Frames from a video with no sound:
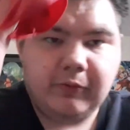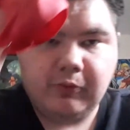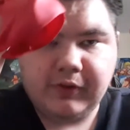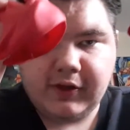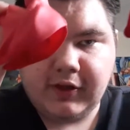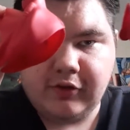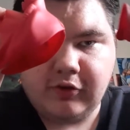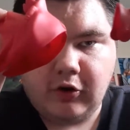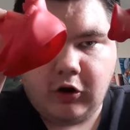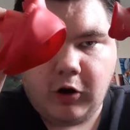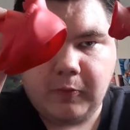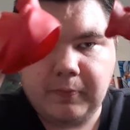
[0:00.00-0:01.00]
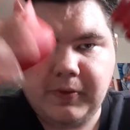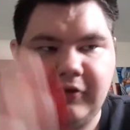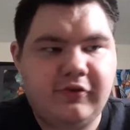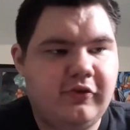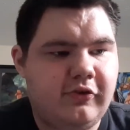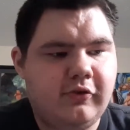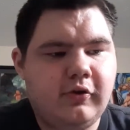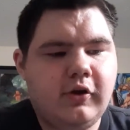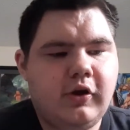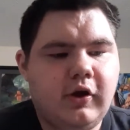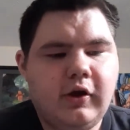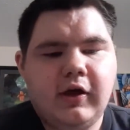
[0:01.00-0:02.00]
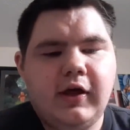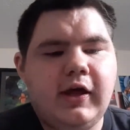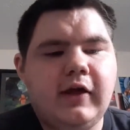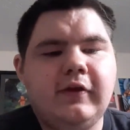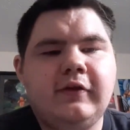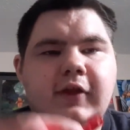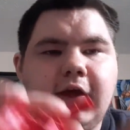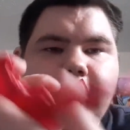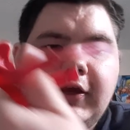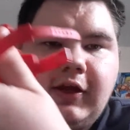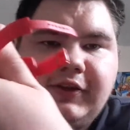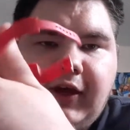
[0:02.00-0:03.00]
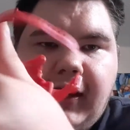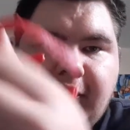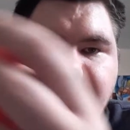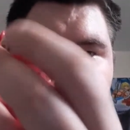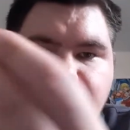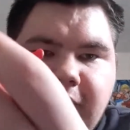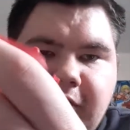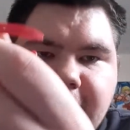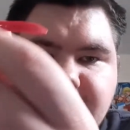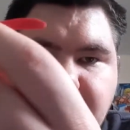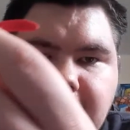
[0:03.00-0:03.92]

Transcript: these armor pieces, and they attach via some